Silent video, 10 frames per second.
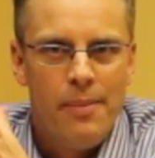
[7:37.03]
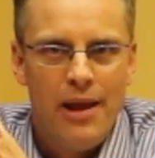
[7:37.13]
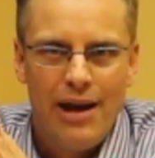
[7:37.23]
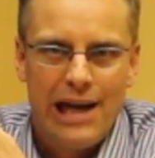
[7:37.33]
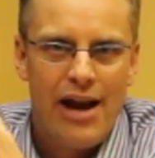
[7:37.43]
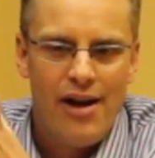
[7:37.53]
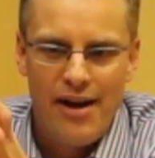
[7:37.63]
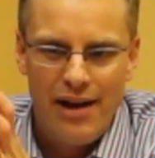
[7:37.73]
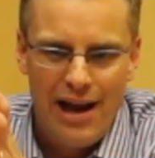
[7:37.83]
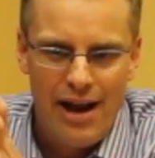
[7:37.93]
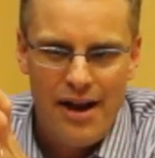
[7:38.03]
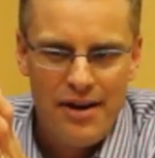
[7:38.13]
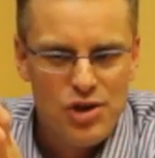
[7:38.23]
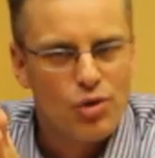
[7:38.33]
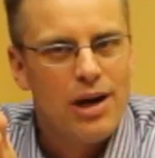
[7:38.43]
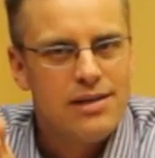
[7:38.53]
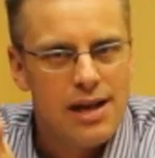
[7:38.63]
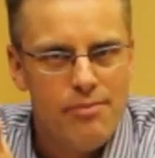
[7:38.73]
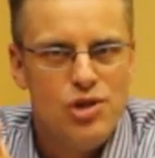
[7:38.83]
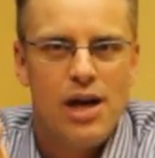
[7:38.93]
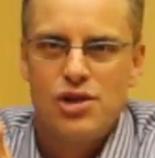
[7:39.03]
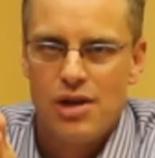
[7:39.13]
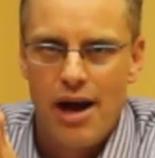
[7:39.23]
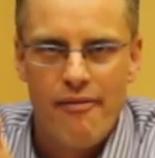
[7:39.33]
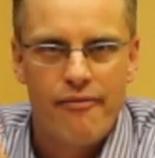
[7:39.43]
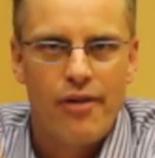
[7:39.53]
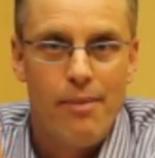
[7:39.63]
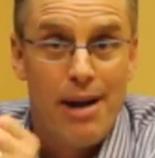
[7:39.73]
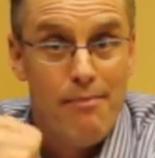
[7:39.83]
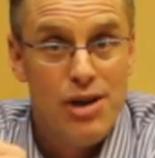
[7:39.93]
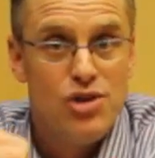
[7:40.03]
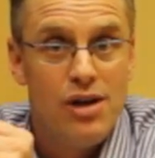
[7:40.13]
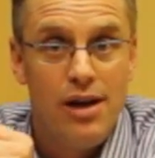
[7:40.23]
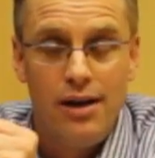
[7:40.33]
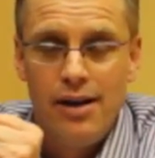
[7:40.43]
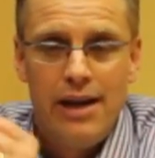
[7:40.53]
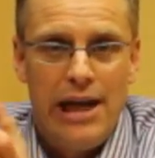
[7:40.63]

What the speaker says: I address that objection up front by mentioning,